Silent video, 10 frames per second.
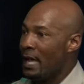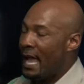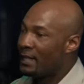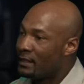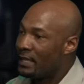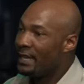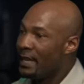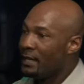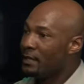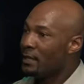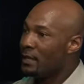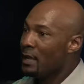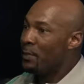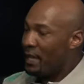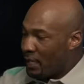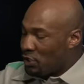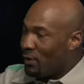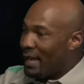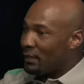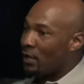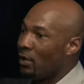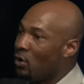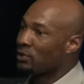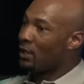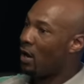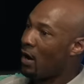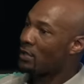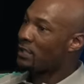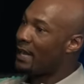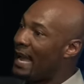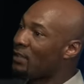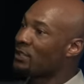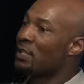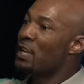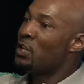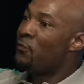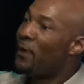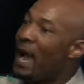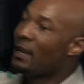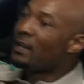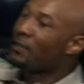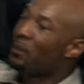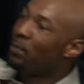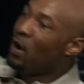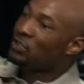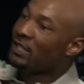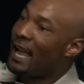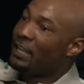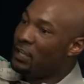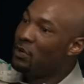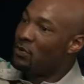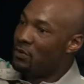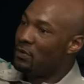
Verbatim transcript: And then because you got the clothes, the cars, and the houses, you find another boss like you,